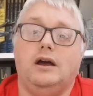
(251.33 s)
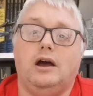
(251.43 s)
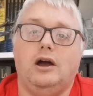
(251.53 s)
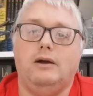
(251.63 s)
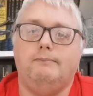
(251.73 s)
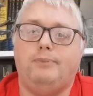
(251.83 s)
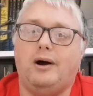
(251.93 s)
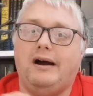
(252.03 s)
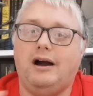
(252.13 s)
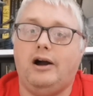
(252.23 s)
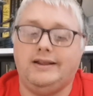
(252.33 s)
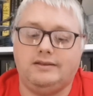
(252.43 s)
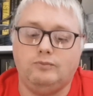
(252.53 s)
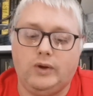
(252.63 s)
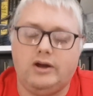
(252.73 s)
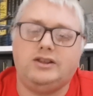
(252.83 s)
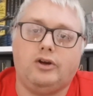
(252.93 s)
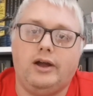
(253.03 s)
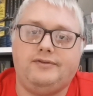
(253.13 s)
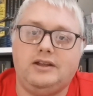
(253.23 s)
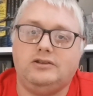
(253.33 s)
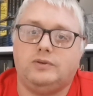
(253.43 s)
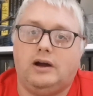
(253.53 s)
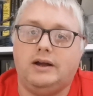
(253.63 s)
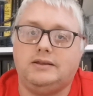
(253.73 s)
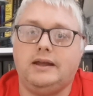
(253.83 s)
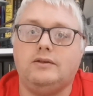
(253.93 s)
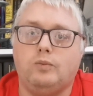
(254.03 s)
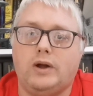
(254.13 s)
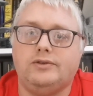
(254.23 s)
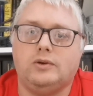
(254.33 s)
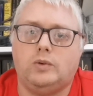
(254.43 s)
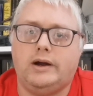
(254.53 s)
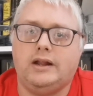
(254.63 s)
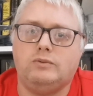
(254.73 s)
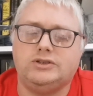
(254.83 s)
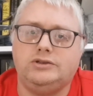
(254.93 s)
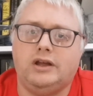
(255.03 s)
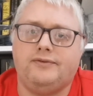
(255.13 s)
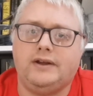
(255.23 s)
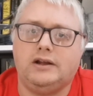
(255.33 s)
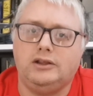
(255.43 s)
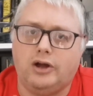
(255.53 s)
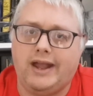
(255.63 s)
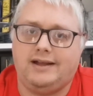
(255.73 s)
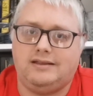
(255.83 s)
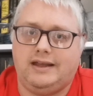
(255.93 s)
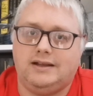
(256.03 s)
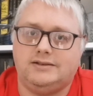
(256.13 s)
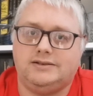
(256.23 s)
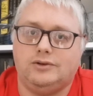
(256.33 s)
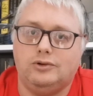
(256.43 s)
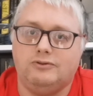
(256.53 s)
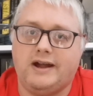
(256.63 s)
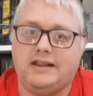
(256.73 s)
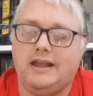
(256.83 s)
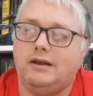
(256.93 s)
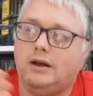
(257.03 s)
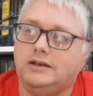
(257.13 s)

But when I dived into it, I did wonder why there was nothing like this already,